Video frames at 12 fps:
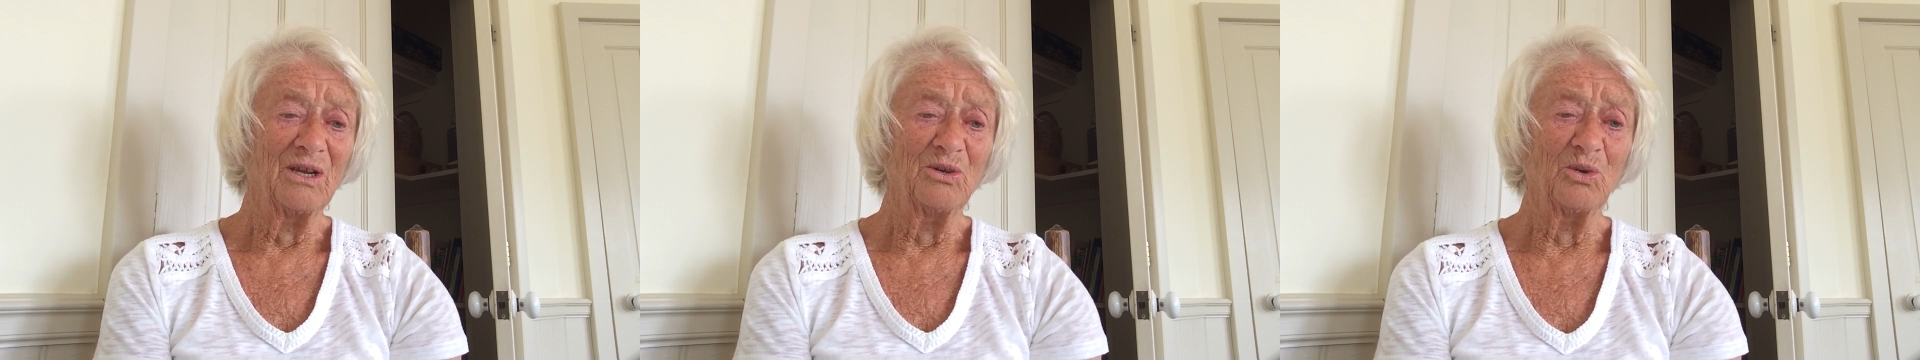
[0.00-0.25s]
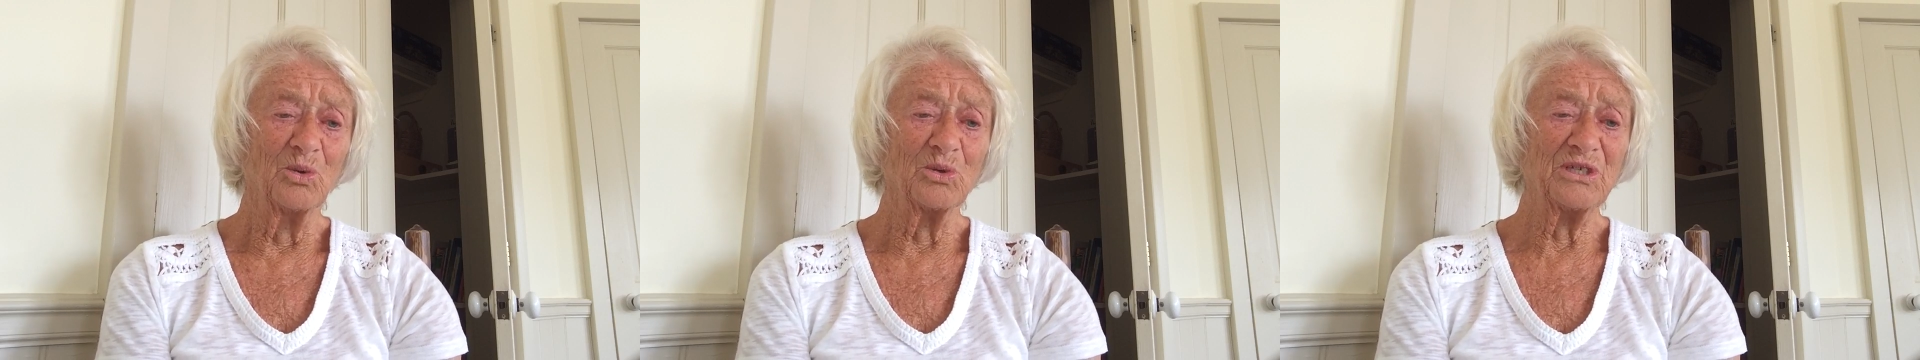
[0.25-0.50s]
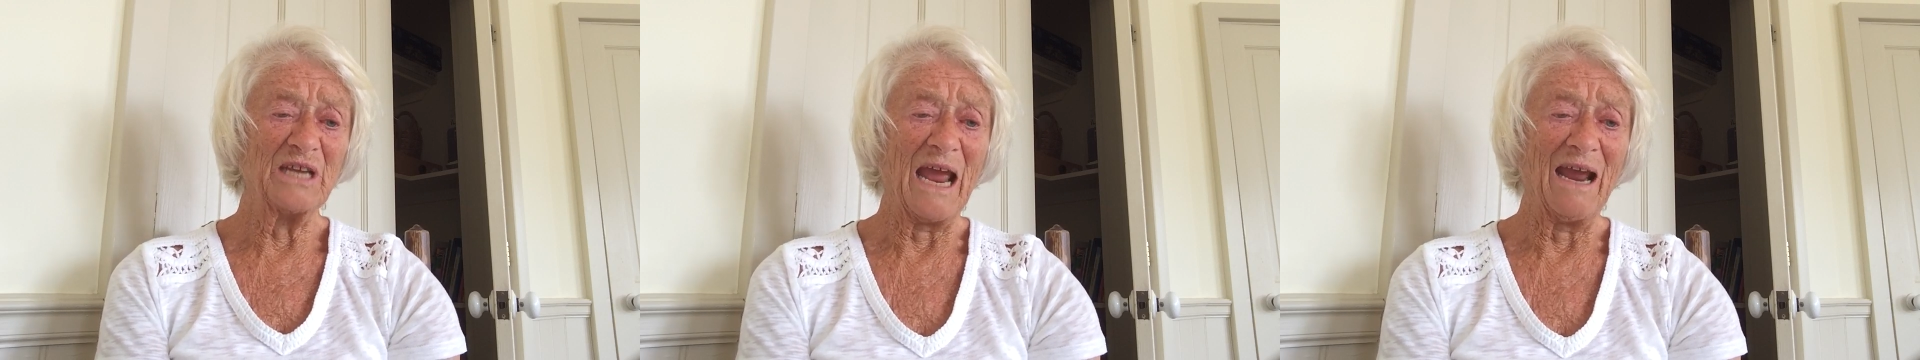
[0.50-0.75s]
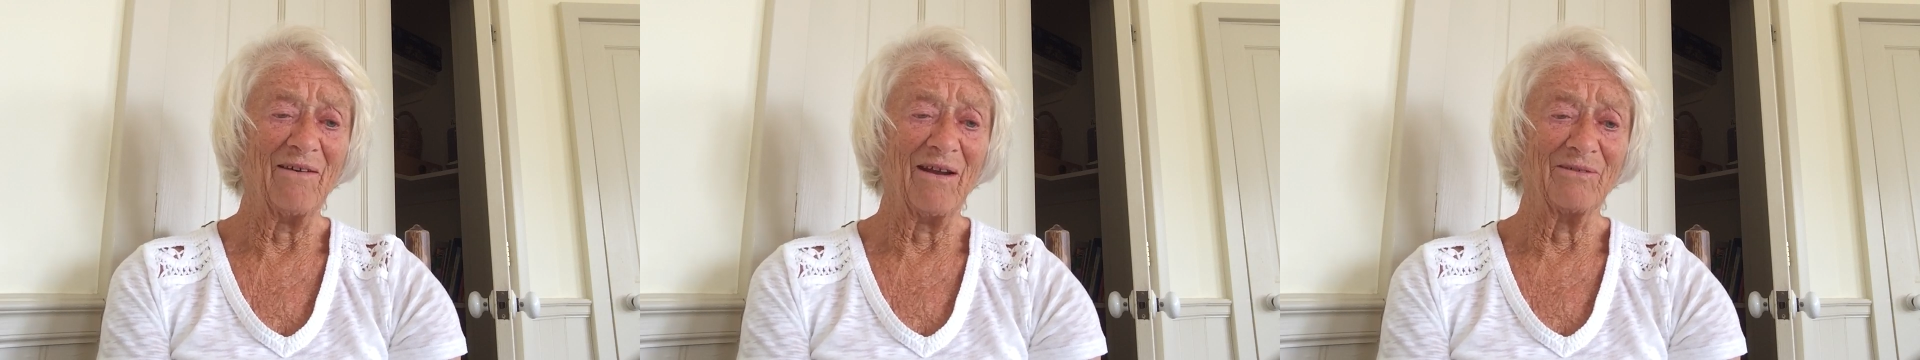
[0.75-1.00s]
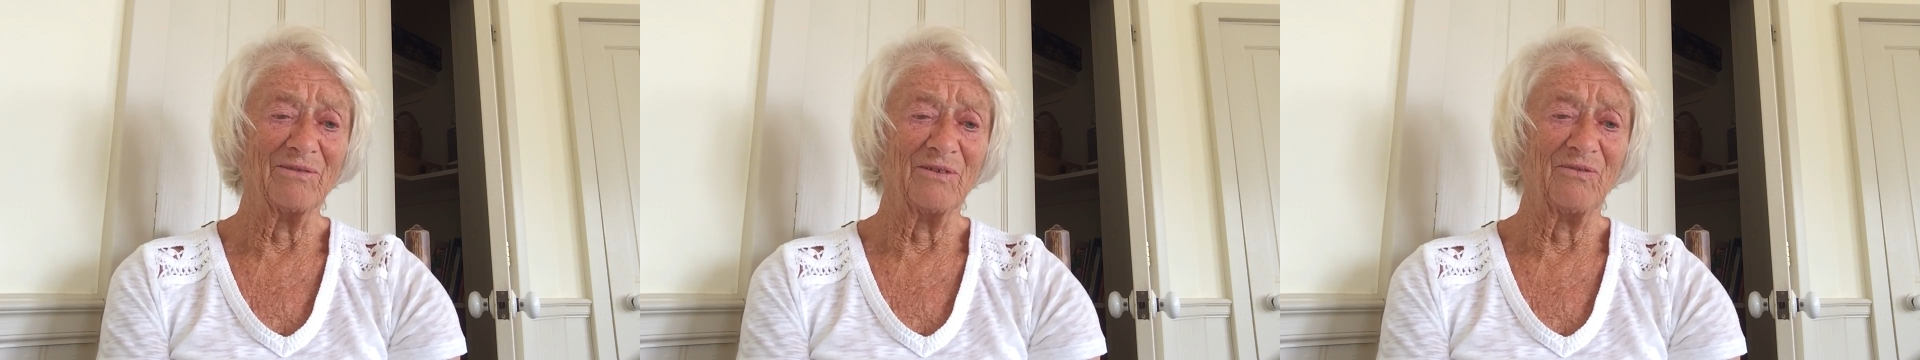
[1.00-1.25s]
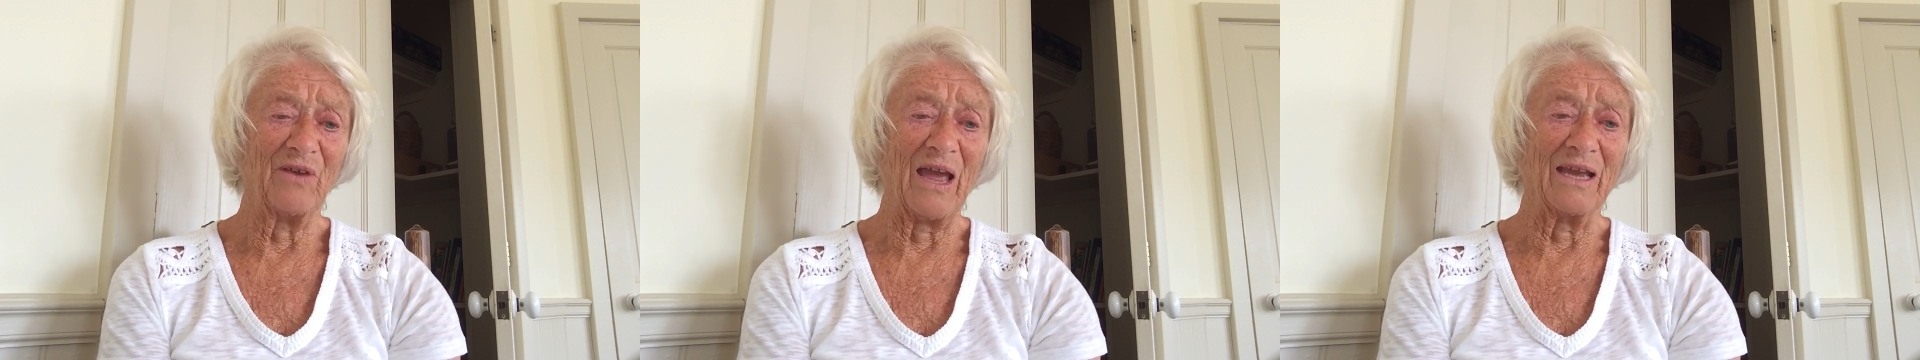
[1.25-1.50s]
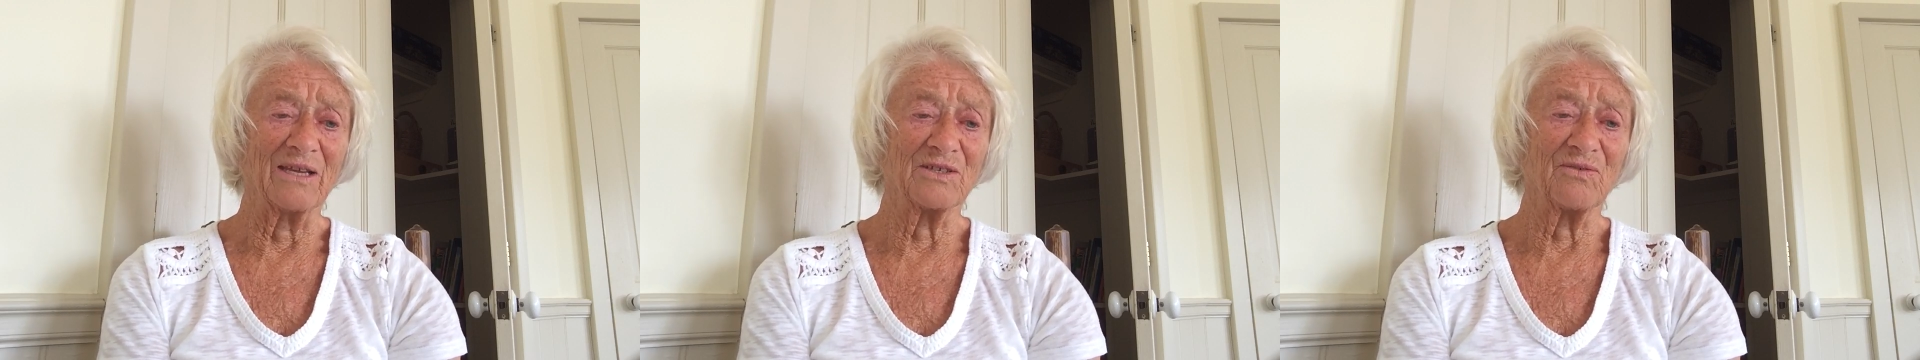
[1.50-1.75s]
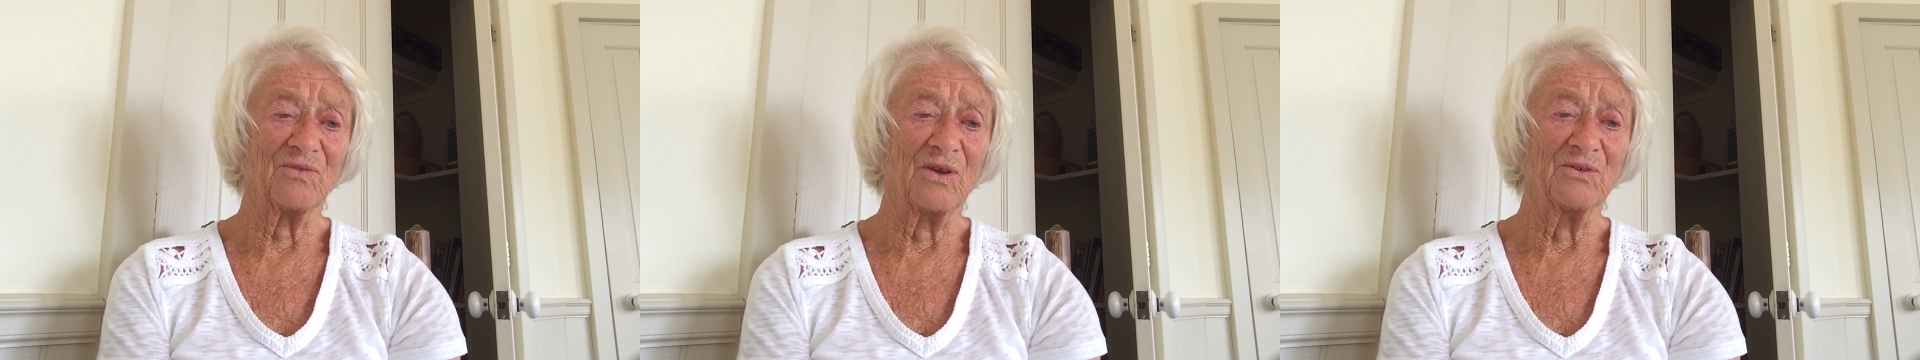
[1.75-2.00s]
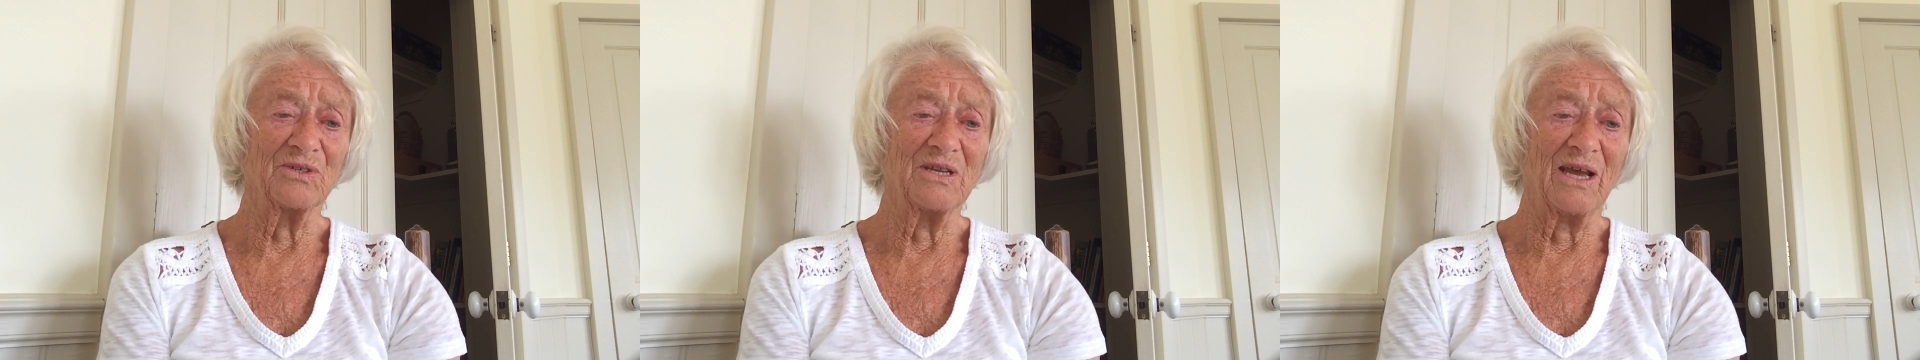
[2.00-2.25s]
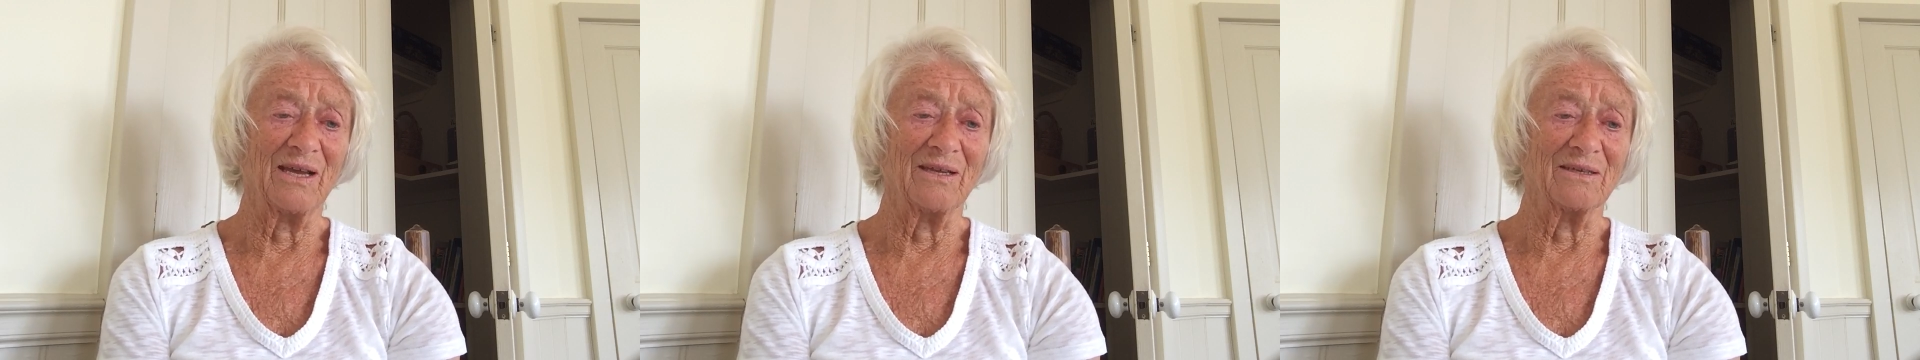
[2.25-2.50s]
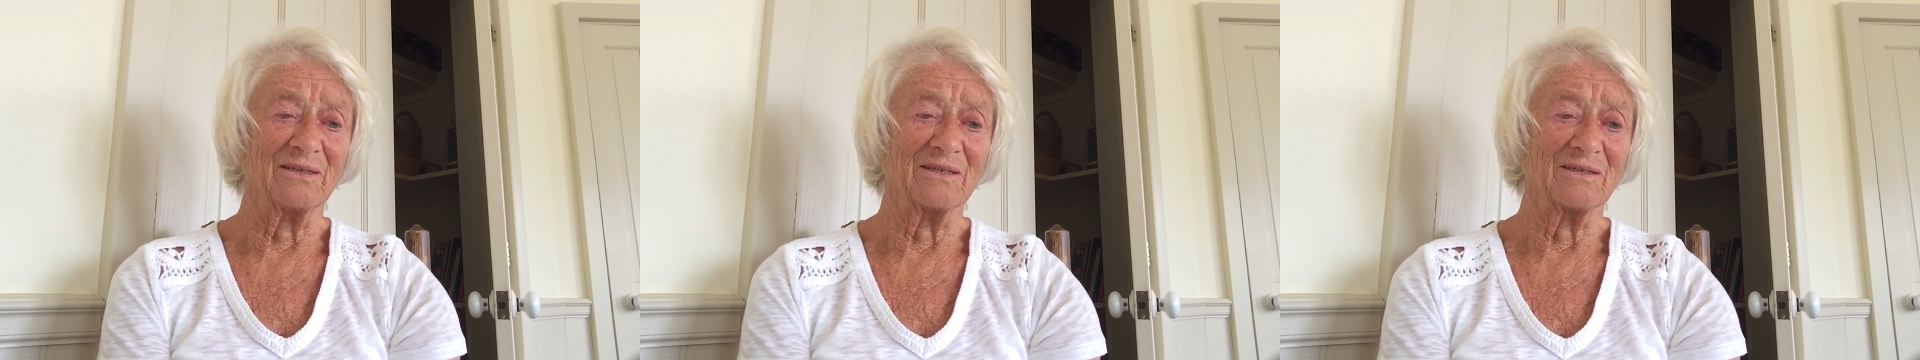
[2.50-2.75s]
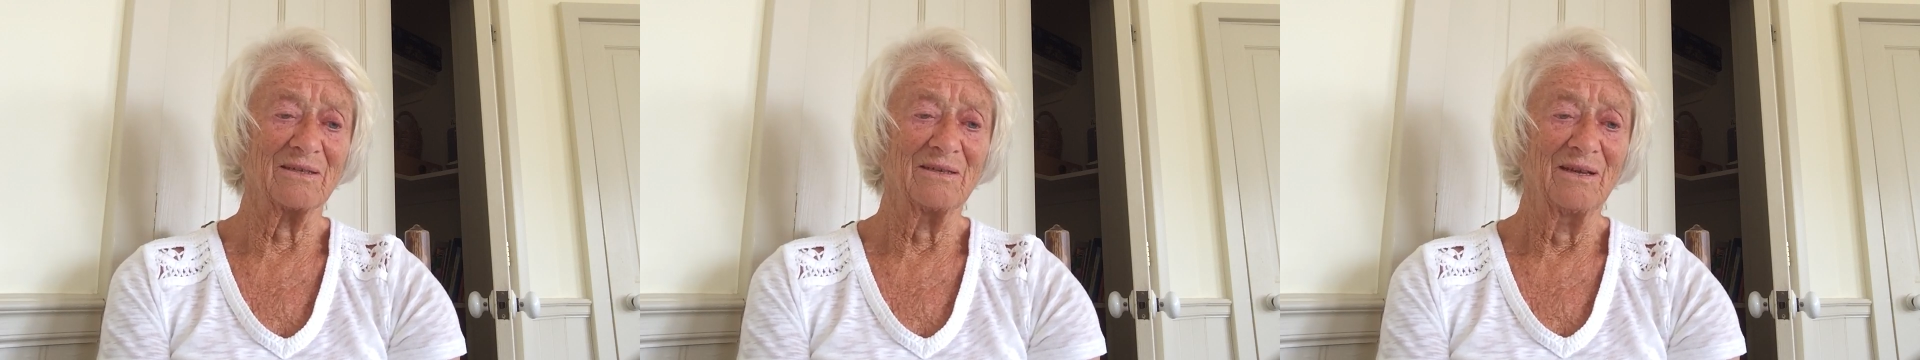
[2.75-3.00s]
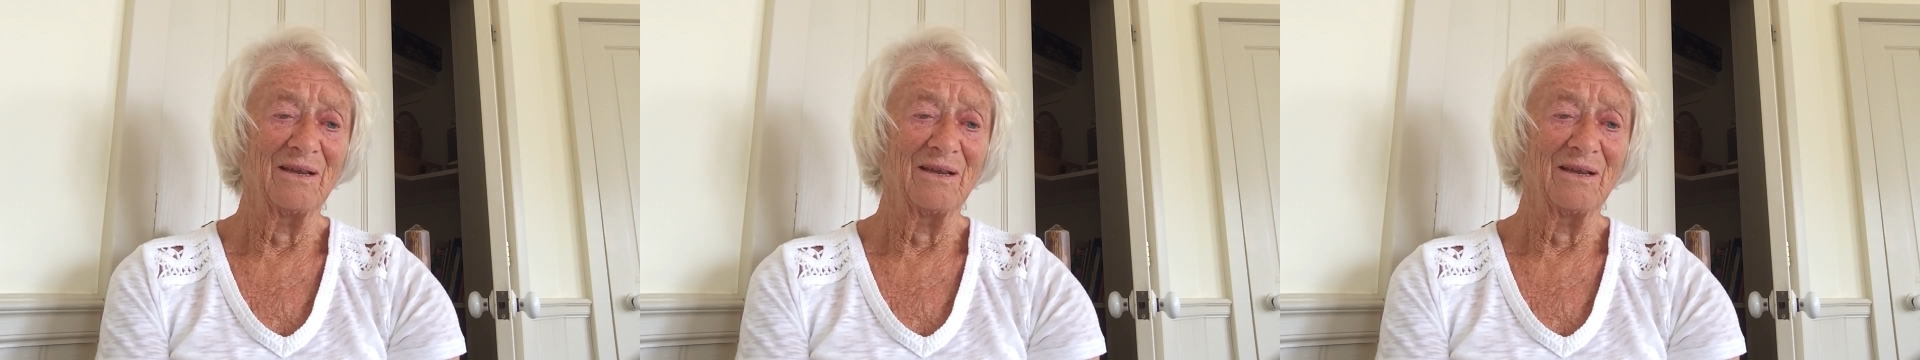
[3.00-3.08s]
Lord, tear out the fangs of those lions.